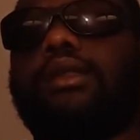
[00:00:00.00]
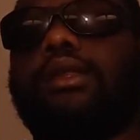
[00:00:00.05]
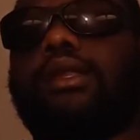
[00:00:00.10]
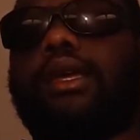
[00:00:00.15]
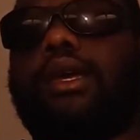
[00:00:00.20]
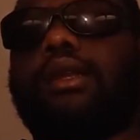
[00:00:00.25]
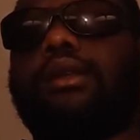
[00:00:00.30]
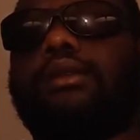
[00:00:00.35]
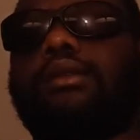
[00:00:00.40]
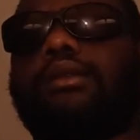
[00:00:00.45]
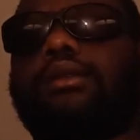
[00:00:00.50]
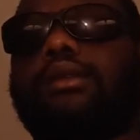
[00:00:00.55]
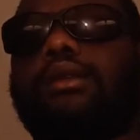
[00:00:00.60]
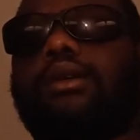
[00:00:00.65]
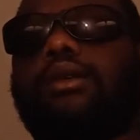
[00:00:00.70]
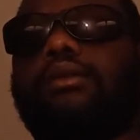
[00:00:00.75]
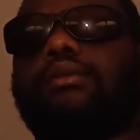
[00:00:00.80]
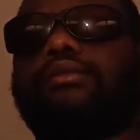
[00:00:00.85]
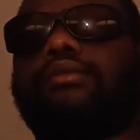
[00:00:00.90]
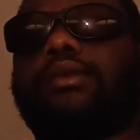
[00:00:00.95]
that you
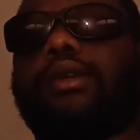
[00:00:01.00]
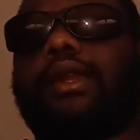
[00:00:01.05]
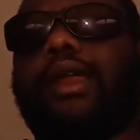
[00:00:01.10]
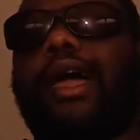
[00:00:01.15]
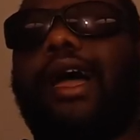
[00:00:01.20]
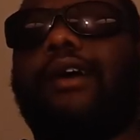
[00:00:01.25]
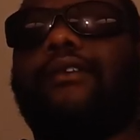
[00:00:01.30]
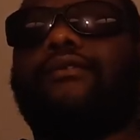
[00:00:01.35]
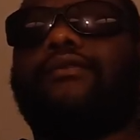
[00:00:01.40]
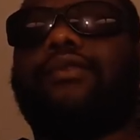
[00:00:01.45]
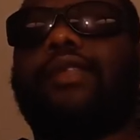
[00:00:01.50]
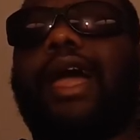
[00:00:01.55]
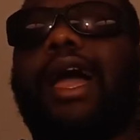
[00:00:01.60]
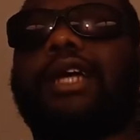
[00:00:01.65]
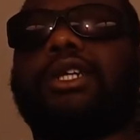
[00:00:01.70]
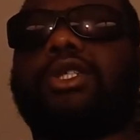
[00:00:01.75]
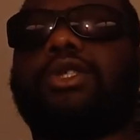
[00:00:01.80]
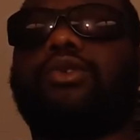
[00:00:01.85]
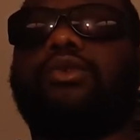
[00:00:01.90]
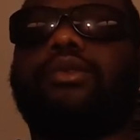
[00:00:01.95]
know that have
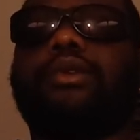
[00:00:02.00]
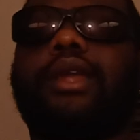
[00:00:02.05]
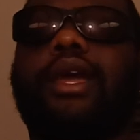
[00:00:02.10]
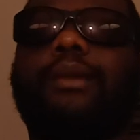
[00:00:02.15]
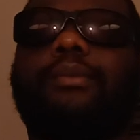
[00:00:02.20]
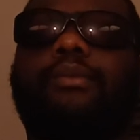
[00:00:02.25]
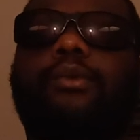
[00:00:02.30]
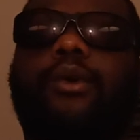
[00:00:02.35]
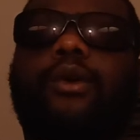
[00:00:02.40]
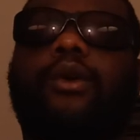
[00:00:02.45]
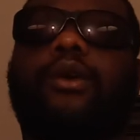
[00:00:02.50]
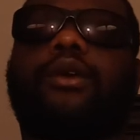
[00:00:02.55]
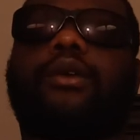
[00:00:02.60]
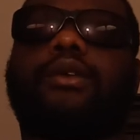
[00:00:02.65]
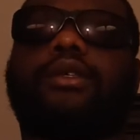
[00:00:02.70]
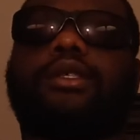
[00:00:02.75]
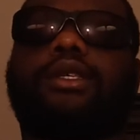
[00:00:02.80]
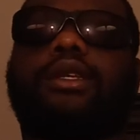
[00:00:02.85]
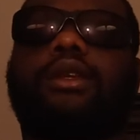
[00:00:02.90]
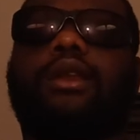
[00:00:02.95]
national
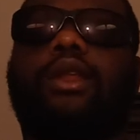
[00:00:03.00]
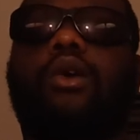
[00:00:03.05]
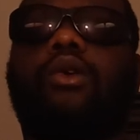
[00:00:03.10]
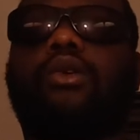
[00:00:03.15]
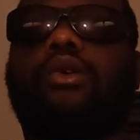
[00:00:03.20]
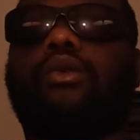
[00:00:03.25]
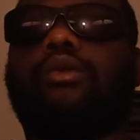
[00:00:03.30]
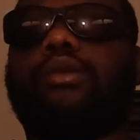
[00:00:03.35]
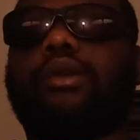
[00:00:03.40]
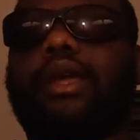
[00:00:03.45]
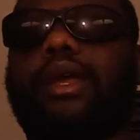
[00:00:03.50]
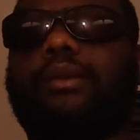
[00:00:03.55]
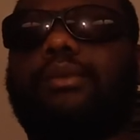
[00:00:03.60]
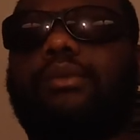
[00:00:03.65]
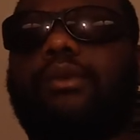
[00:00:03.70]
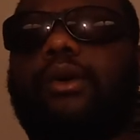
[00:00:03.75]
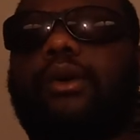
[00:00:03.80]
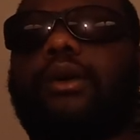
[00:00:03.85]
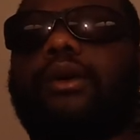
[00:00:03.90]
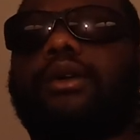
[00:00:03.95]
networks and local
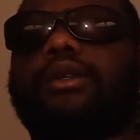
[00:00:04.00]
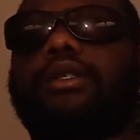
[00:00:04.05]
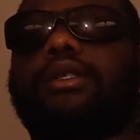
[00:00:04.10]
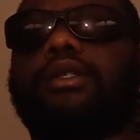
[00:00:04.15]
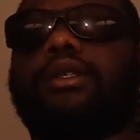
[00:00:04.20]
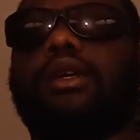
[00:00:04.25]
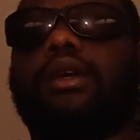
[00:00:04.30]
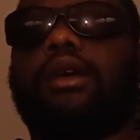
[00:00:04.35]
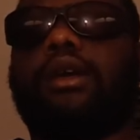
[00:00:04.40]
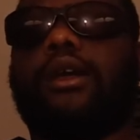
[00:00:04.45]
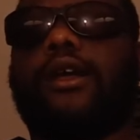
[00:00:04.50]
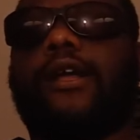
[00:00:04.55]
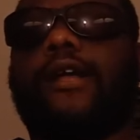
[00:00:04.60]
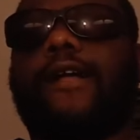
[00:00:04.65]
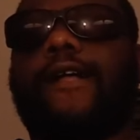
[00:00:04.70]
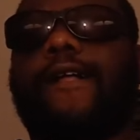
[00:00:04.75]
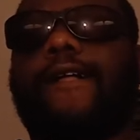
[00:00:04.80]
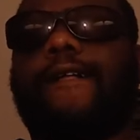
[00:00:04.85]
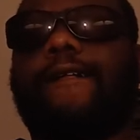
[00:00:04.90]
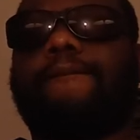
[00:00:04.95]
networks.
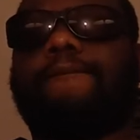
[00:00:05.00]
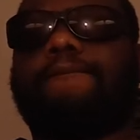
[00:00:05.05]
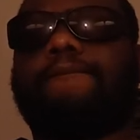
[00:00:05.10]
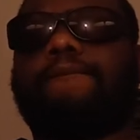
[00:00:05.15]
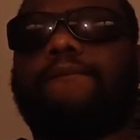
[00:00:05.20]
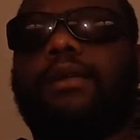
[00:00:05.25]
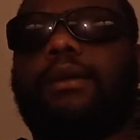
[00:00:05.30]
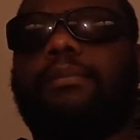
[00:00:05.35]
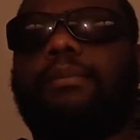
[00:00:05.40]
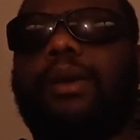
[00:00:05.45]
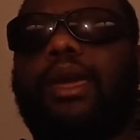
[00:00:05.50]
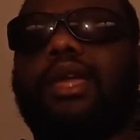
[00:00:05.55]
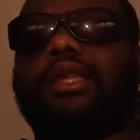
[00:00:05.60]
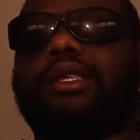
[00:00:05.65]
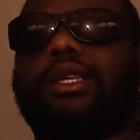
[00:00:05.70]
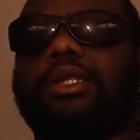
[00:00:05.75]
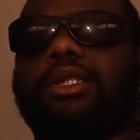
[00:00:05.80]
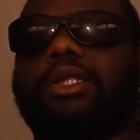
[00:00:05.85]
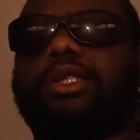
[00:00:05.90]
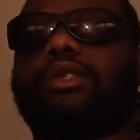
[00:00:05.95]
Um, they pay
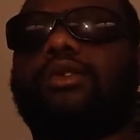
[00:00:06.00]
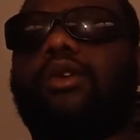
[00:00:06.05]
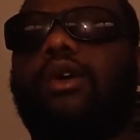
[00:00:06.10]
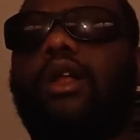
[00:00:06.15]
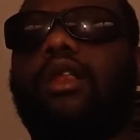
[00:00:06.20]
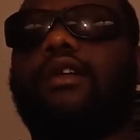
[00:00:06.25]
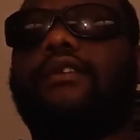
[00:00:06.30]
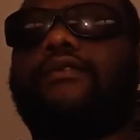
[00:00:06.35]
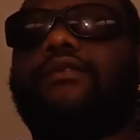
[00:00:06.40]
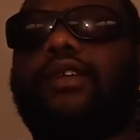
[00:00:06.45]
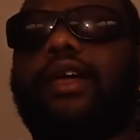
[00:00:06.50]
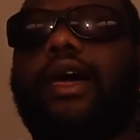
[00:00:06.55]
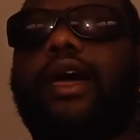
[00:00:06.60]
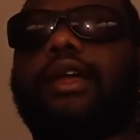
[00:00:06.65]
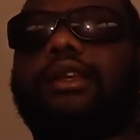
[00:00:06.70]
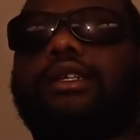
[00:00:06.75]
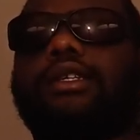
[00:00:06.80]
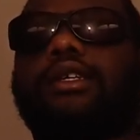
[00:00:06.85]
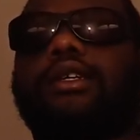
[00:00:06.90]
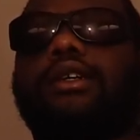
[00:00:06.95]
attention to all of
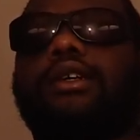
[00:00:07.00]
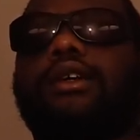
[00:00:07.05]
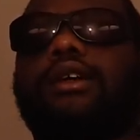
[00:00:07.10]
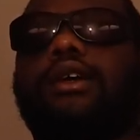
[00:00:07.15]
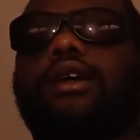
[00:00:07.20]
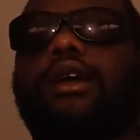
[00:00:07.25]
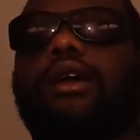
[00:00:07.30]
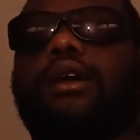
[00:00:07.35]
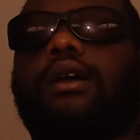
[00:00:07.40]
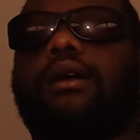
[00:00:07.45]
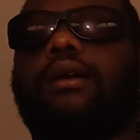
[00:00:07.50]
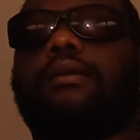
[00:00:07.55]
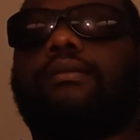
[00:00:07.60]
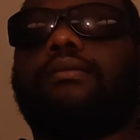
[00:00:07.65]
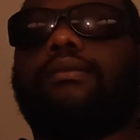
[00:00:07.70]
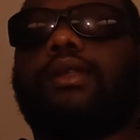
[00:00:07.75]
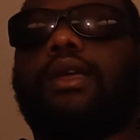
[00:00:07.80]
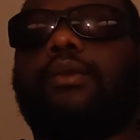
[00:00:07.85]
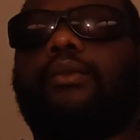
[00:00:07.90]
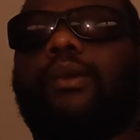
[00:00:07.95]
that.
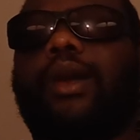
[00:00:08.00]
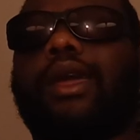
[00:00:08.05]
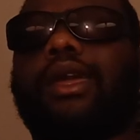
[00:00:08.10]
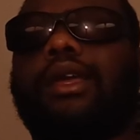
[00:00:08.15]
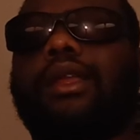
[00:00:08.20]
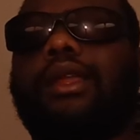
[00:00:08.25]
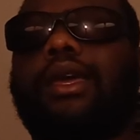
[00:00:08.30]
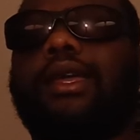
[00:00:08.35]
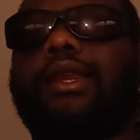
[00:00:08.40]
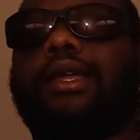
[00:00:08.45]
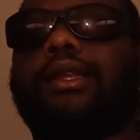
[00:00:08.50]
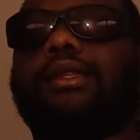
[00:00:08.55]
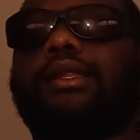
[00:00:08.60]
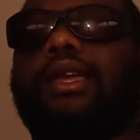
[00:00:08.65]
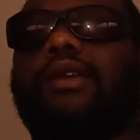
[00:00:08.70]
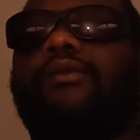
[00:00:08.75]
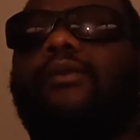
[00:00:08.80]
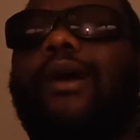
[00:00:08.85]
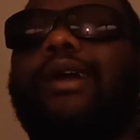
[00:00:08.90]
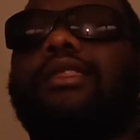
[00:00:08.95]
Um, they regulate it,
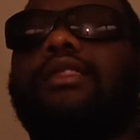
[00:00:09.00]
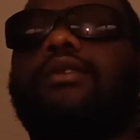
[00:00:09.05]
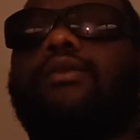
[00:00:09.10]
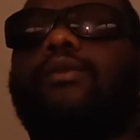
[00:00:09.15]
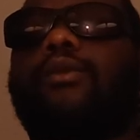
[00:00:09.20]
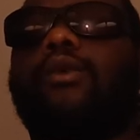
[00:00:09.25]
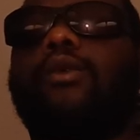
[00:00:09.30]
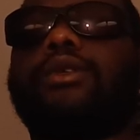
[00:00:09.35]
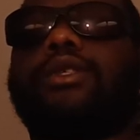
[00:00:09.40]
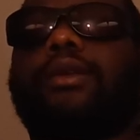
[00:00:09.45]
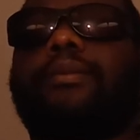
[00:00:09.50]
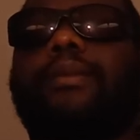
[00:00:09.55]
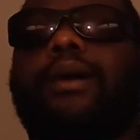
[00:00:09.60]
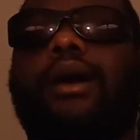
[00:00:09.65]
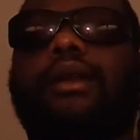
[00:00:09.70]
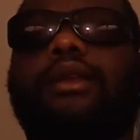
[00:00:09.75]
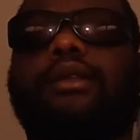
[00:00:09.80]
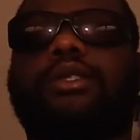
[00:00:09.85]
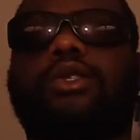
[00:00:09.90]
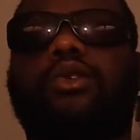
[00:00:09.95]
they write the rules
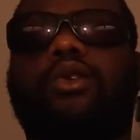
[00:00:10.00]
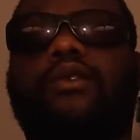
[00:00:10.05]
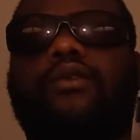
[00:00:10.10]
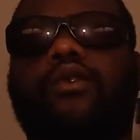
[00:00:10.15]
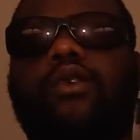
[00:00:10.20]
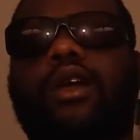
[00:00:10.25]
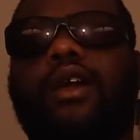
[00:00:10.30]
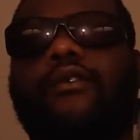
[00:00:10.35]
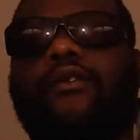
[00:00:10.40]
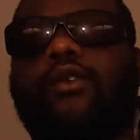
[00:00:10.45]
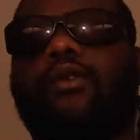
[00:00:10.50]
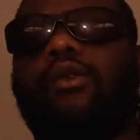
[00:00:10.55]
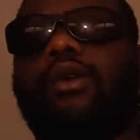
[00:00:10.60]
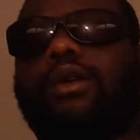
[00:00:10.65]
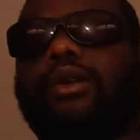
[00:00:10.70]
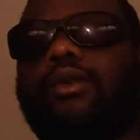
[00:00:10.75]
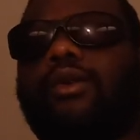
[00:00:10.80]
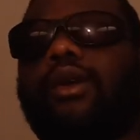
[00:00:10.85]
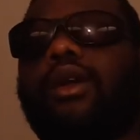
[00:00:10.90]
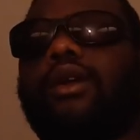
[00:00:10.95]
about it. So if you're ever
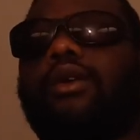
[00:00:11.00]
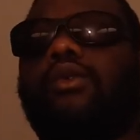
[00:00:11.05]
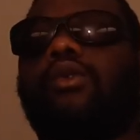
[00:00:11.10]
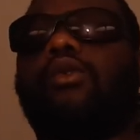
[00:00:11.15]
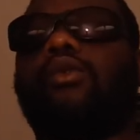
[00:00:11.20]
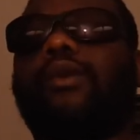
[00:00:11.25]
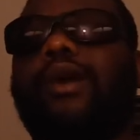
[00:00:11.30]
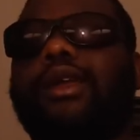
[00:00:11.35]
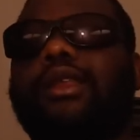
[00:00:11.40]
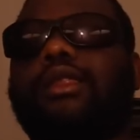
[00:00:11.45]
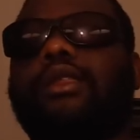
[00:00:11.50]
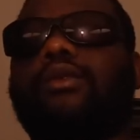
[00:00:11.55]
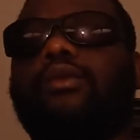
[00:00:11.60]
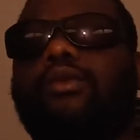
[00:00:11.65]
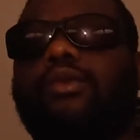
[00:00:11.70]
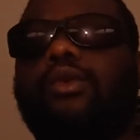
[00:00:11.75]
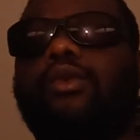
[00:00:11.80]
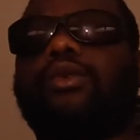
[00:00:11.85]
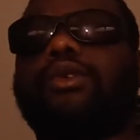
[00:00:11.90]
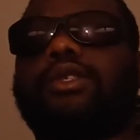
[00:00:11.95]
wondering who write the
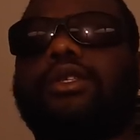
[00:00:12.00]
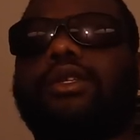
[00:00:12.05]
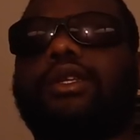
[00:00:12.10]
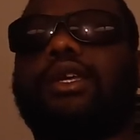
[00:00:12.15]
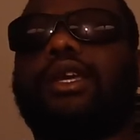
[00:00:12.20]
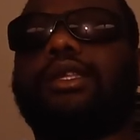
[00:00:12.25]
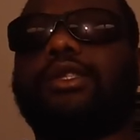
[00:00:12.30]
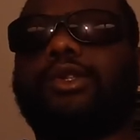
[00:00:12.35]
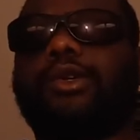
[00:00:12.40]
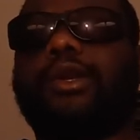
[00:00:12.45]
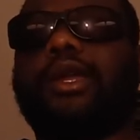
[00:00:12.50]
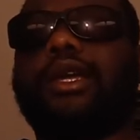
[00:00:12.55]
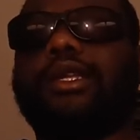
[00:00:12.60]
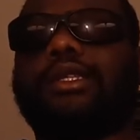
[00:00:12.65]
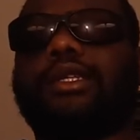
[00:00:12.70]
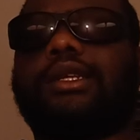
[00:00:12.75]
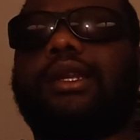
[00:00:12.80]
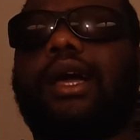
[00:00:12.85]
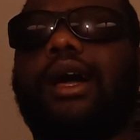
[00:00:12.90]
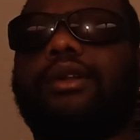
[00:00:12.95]
rules to the
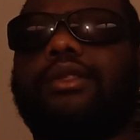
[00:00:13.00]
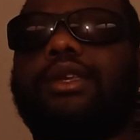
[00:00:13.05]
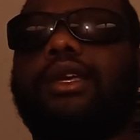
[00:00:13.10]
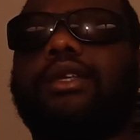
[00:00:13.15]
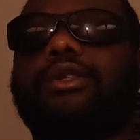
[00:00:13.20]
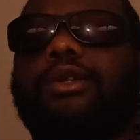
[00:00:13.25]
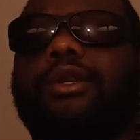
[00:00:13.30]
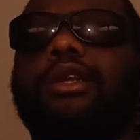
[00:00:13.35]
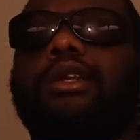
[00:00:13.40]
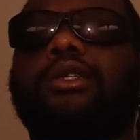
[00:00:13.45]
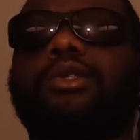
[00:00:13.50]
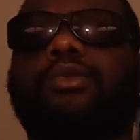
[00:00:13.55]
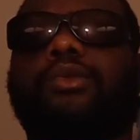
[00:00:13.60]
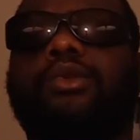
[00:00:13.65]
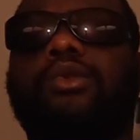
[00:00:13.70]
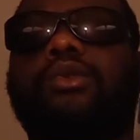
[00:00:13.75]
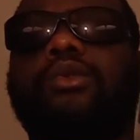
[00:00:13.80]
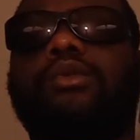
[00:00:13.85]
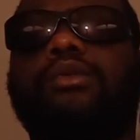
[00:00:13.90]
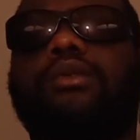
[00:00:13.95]
internet and how the internet is
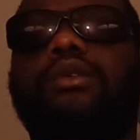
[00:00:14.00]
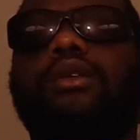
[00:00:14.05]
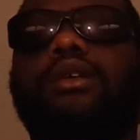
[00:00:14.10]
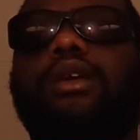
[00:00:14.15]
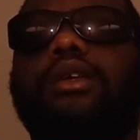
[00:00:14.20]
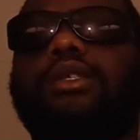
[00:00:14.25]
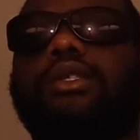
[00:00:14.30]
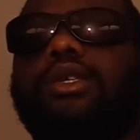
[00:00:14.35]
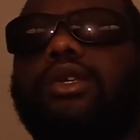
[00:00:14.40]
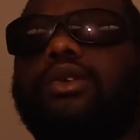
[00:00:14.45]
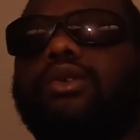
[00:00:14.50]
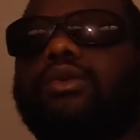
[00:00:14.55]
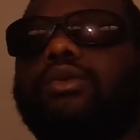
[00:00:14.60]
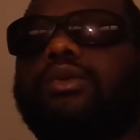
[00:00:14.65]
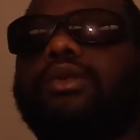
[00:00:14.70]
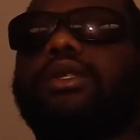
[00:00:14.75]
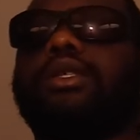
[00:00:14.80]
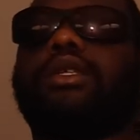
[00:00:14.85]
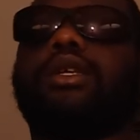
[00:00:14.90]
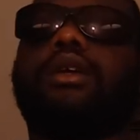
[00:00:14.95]
rule is
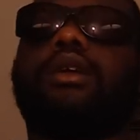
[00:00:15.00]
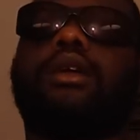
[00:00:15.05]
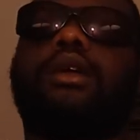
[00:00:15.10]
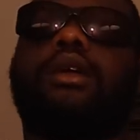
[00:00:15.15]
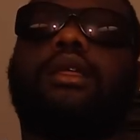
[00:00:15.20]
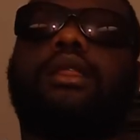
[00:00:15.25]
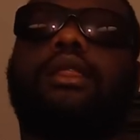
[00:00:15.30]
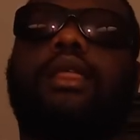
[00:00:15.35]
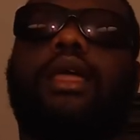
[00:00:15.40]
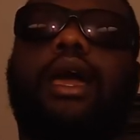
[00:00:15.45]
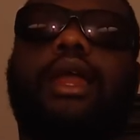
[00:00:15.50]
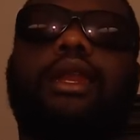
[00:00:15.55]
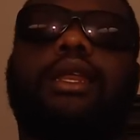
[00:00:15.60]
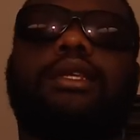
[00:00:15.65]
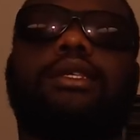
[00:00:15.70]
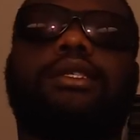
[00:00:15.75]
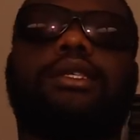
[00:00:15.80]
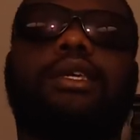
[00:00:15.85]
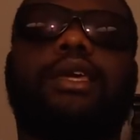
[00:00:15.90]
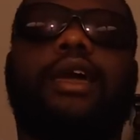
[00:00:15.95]
used, that
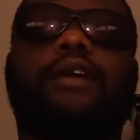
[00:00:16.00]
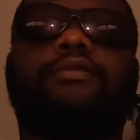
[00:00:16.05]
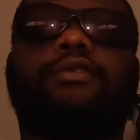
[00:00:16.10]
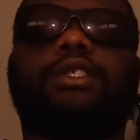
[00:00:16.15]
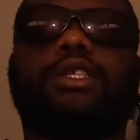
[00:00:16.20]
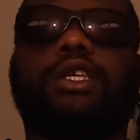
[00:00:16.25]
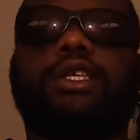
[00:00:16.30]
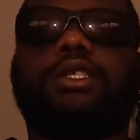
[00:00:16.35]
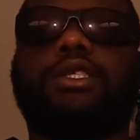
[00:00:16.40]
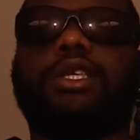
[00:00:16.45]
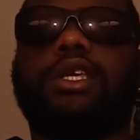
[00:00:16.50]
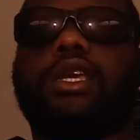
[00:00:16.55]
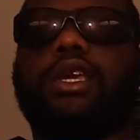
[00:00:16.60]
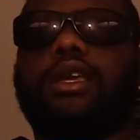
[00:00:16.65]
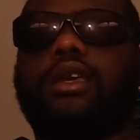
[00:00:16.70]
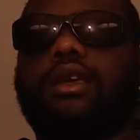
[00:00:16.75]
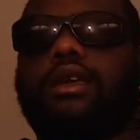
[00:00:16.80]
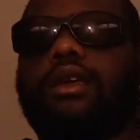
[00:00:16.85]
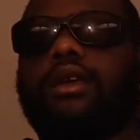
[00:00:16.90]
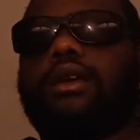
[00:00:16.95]
is the FCC.